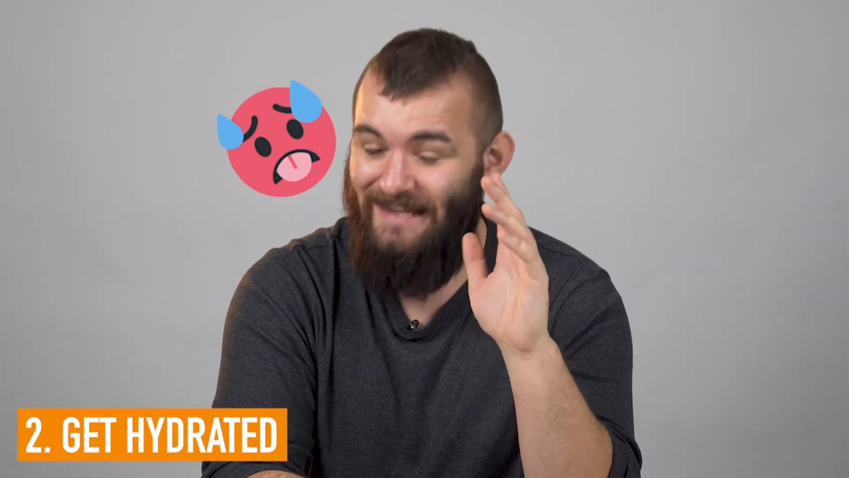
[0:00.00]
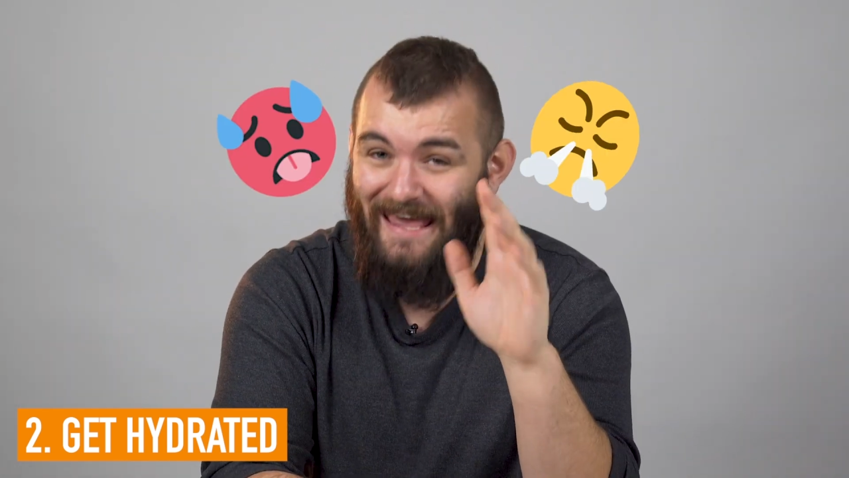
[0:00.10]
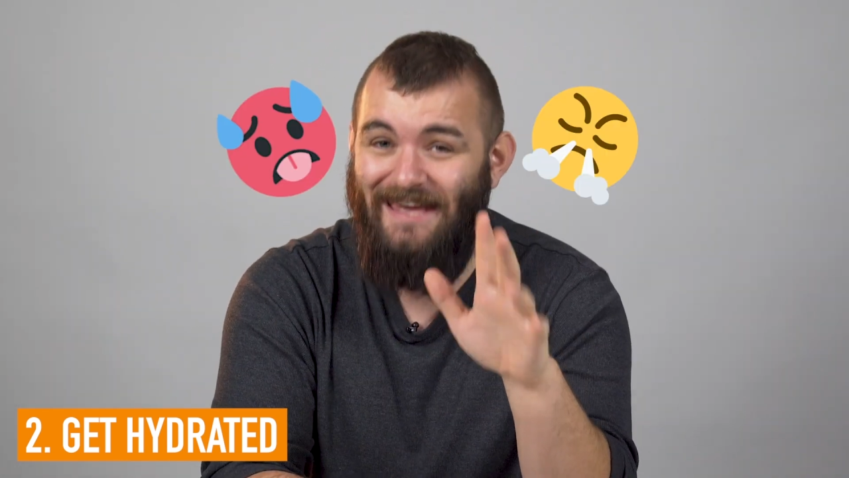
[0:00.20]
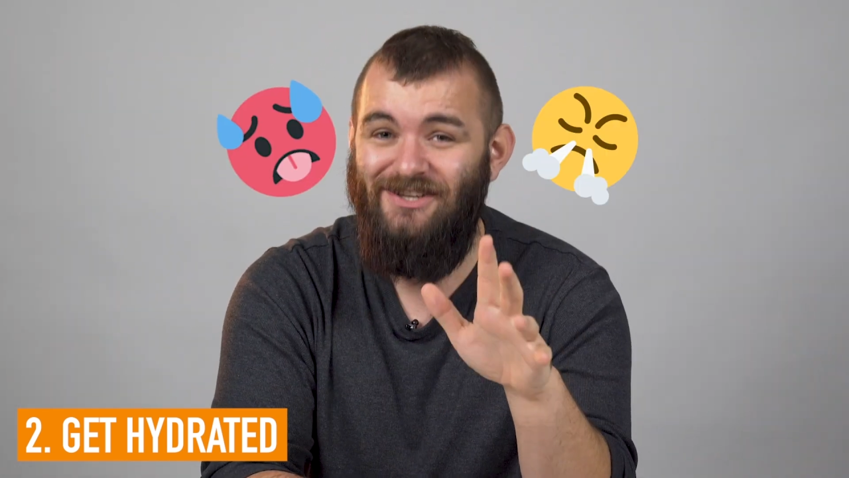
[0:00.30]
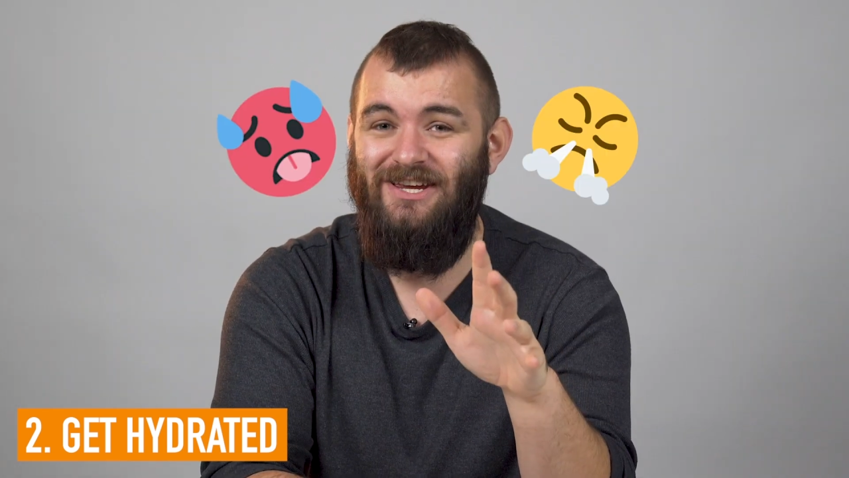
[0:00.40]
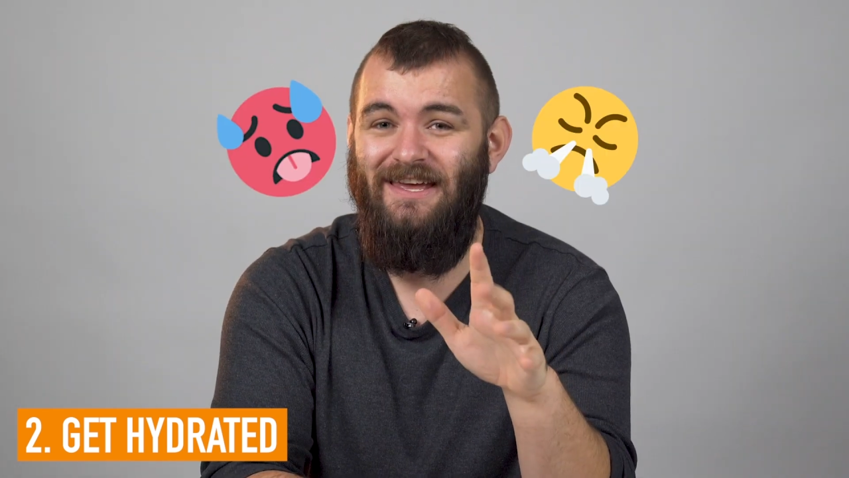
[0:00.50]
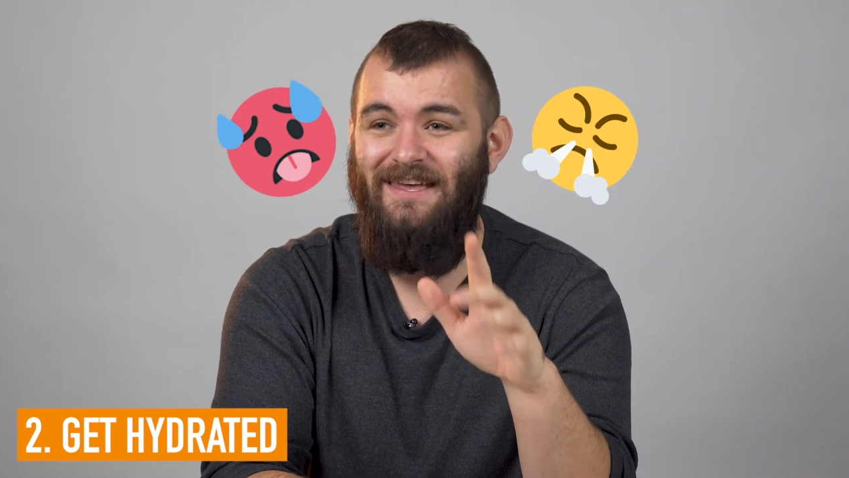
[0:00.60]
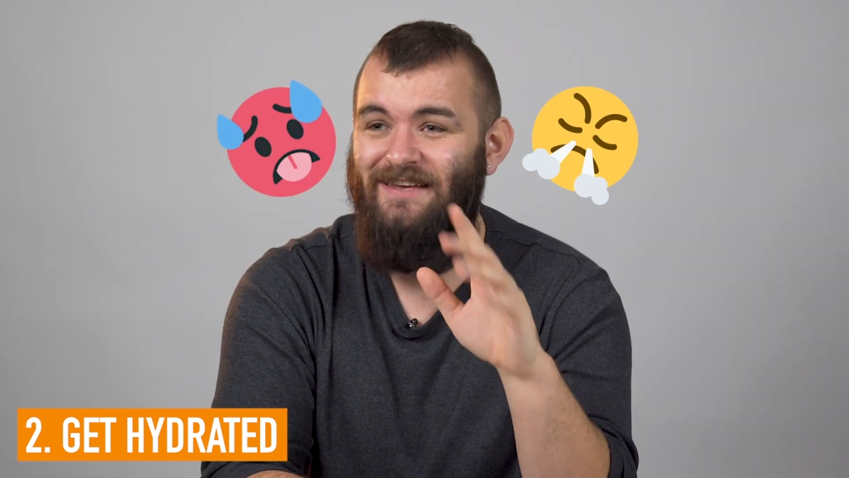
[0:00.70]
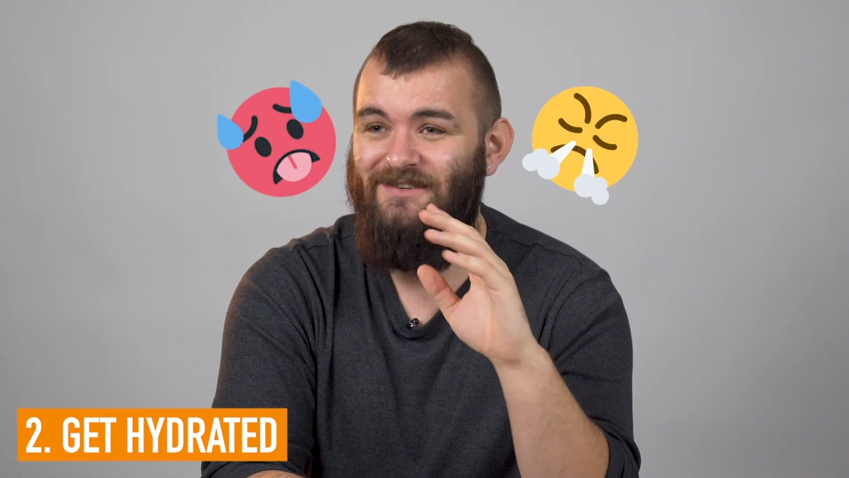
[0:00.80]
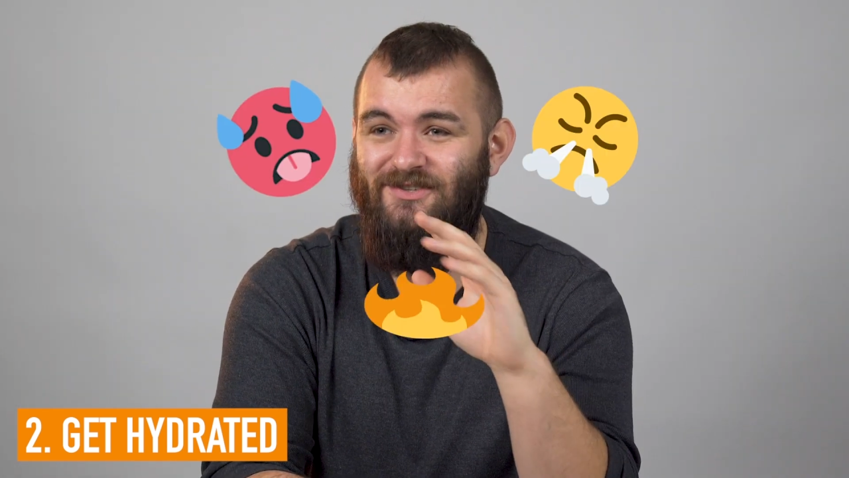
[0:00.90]

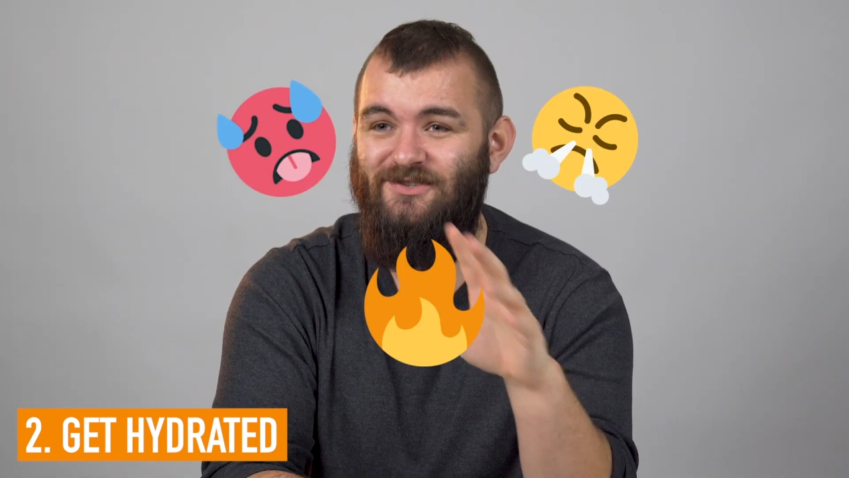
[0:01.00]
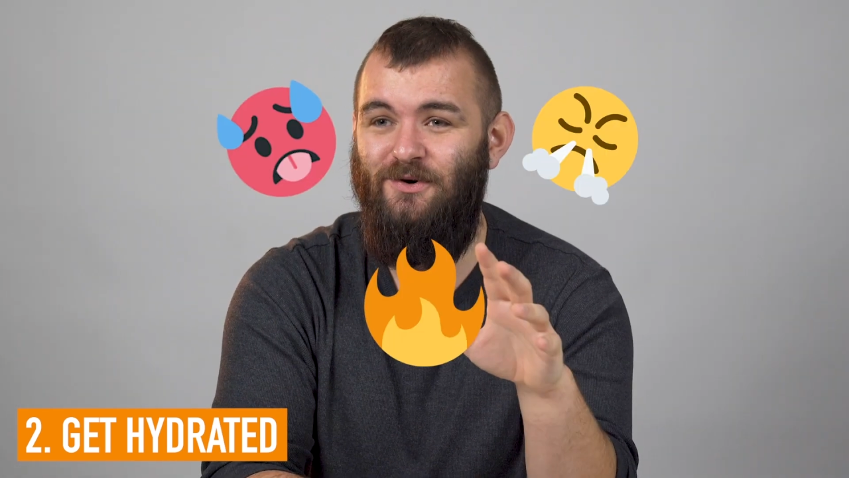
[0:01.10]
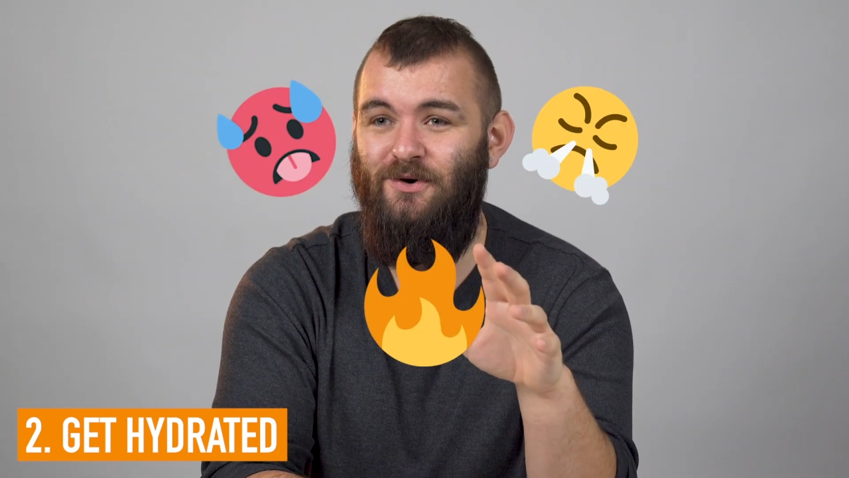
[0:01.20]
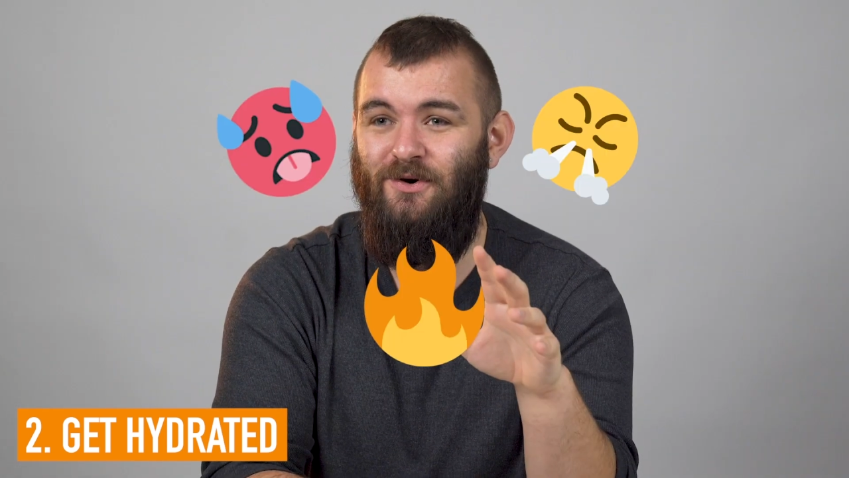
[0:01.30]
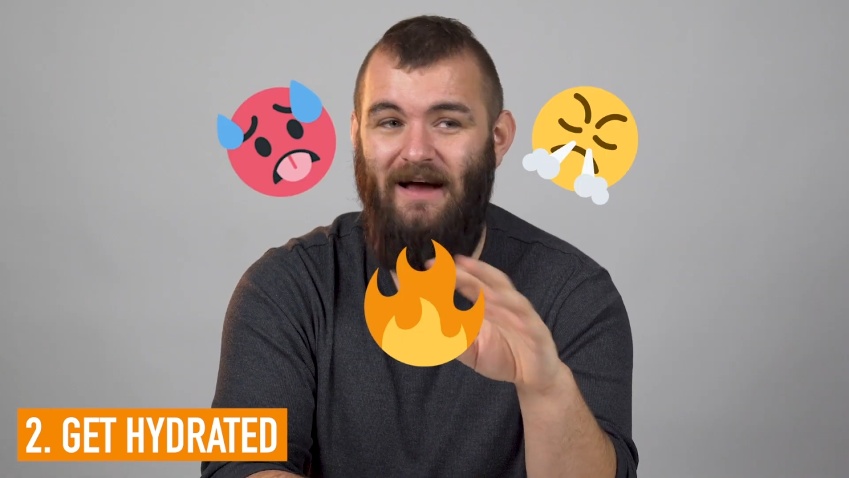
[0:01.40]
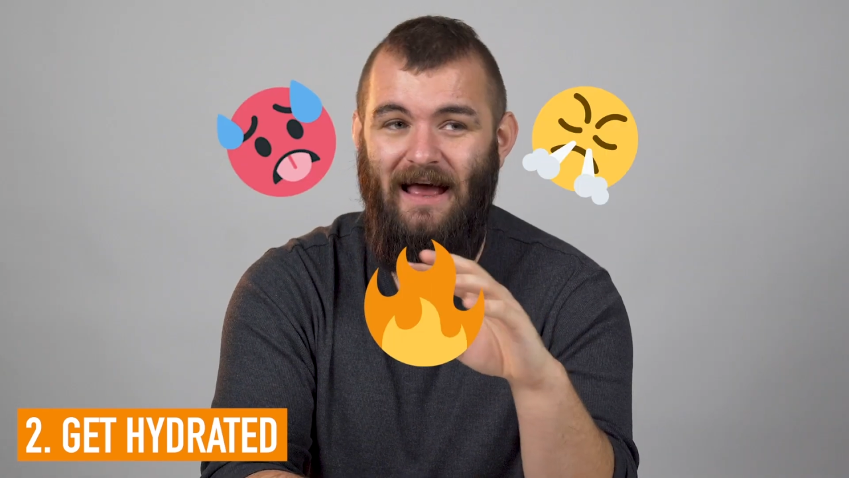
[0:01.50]
itchy, sore,